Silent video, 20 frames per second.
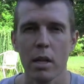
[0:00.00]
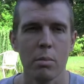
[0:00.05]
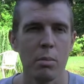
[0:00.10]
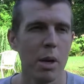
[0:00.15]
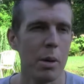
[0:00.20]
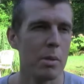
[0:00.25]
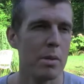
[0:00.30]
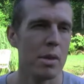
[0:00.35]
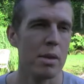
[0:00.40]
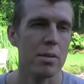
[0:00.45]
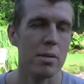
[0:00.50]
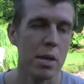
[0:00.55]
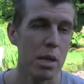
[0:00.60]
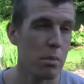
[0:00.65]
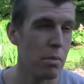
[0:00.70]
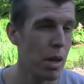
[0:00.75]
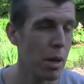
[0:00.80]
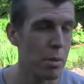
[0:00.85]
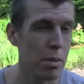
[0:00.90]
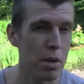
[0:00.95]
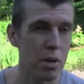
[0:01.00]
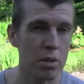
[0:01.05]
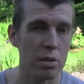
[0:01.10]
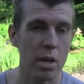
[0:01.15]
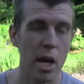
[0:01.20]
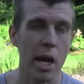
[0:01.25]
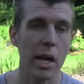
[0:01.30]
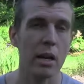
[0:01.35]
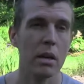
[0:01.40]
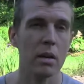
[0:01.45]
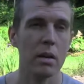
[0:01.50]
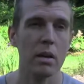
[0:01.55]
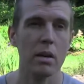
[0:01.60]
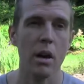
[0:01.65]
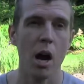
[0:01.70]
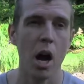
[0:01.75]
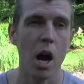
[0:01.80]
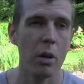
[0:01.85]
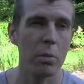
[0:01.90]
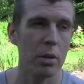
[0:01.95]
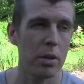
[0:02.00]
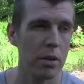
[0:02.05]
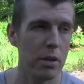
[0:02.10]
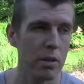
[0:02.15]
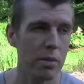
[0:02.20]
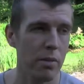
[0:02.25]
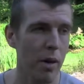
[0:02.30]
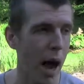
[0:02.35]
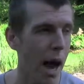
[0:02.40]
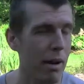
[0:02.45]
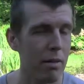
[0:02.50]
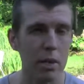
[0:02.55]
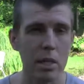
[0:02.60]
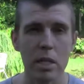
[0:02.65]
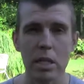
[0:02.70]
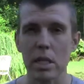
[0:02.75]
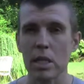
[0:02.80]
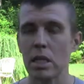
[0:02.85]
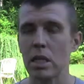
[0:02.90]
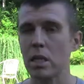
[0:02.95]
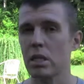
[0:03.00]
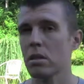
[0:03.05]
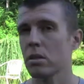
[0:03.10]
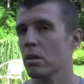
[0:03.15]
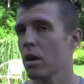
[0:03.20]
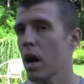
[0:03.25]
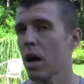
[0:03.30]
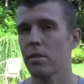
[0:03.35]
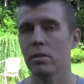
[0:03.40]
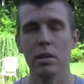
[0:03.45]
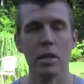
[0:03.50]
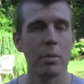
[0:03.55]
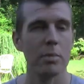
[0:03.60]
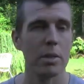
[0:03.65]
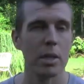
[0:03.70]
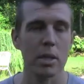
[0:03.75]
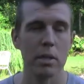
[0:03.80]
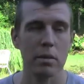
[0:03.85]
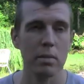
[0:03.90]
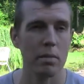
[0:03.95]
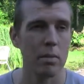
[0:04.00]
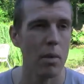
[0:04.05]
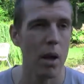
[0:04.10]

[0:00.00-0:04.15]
Maybe they think maybe your site could harbor viruses or have something,